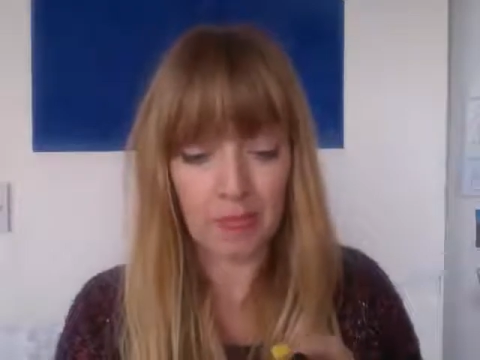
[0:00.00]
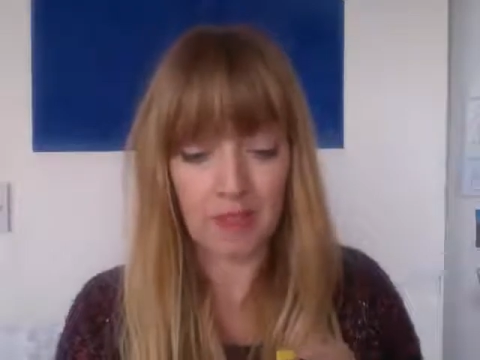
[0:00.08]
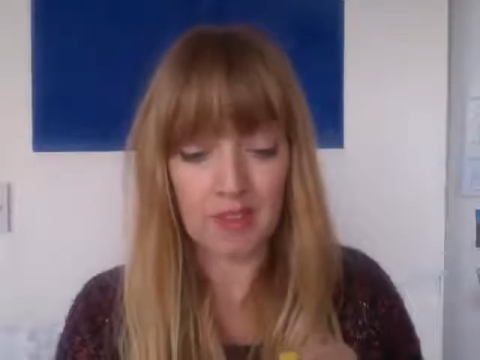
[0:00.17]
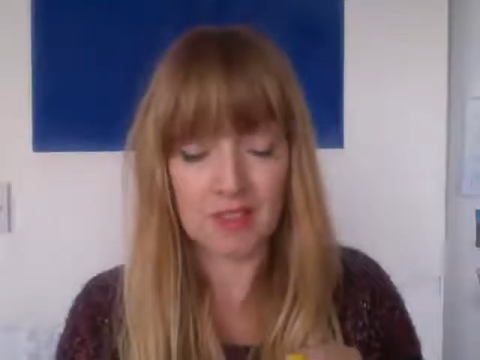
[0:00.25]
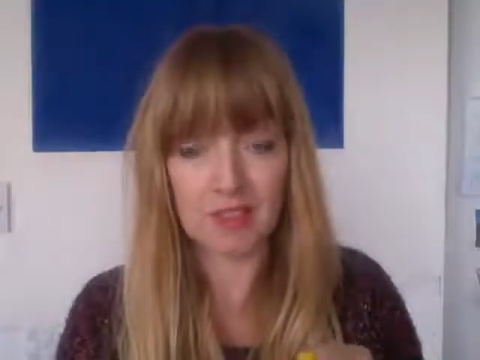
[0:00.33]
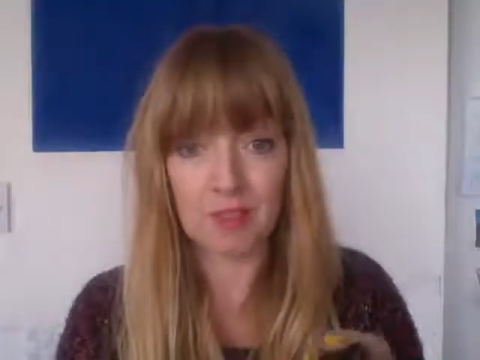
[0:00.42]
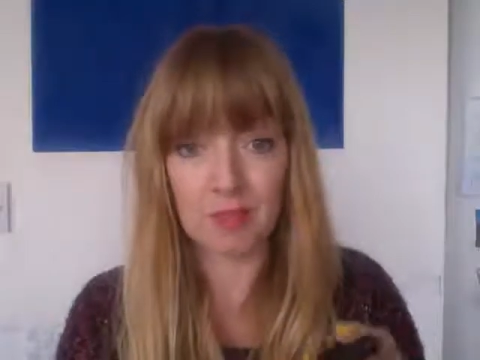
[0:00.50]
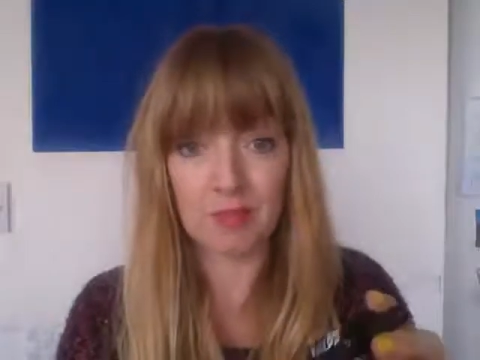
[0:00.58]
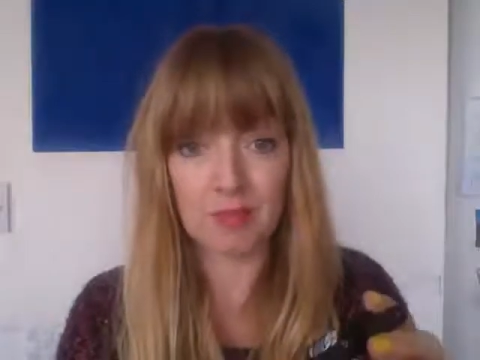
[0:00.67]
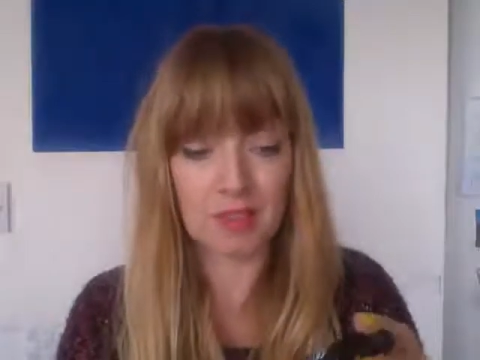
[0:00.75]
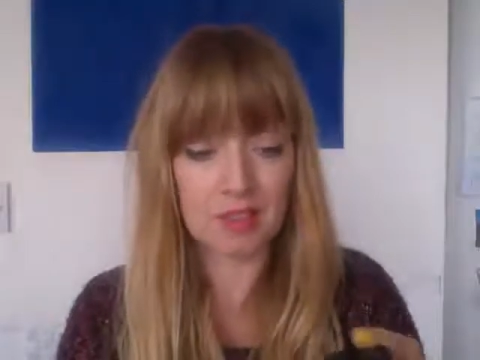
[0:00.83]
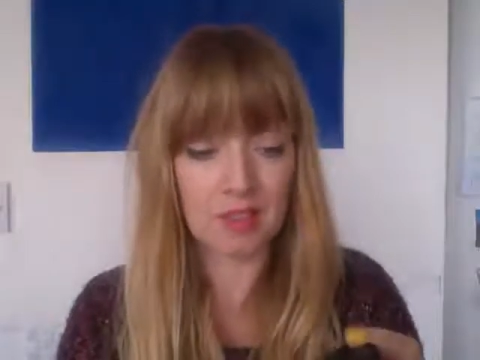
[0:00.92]
So
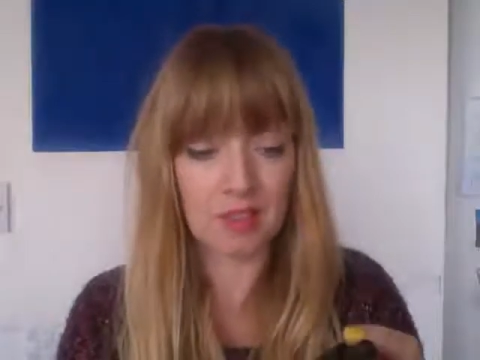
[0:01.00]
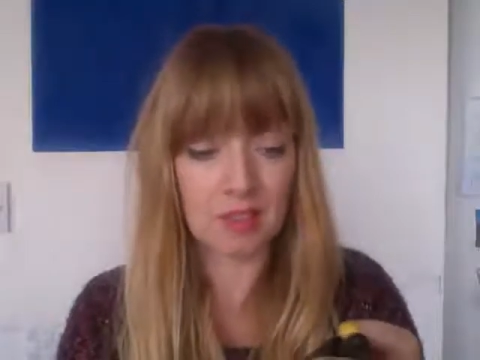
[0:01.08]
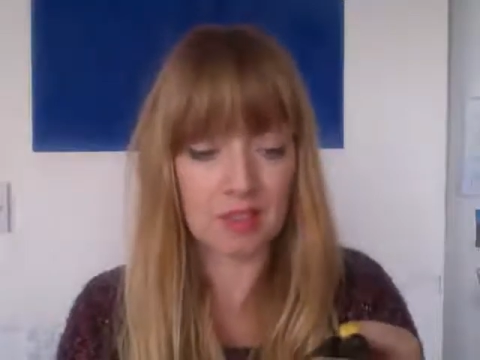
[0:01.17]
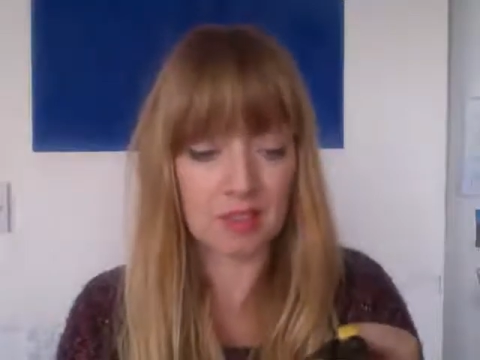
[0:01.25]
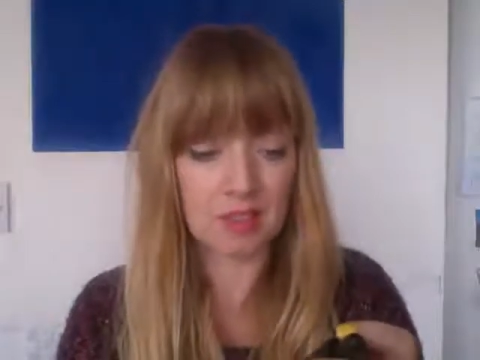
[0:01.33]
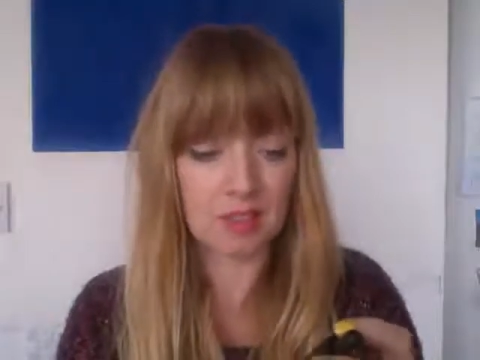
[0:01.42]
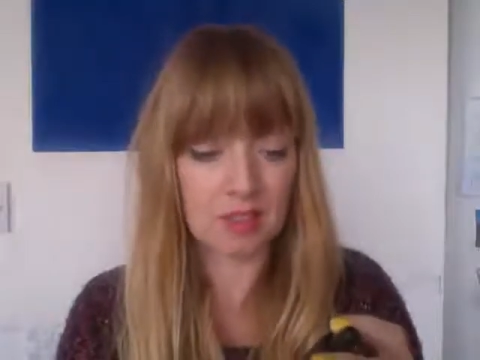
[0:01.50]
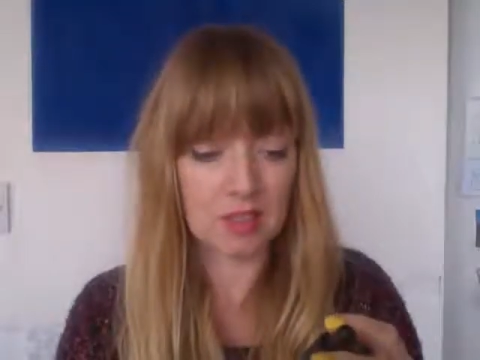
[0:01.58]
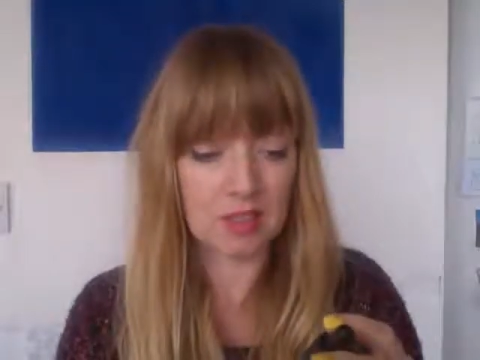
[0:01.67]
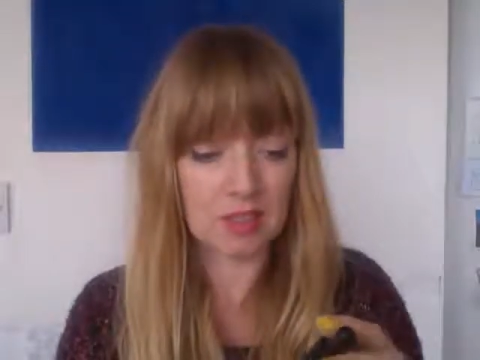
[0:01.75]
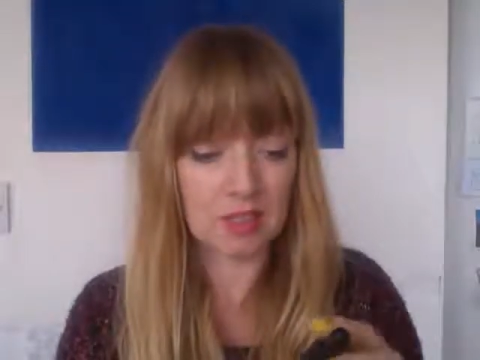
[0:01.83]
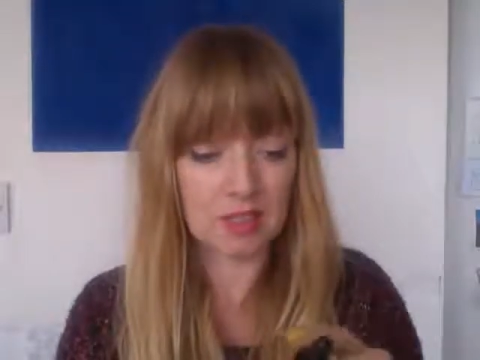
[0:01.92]
it says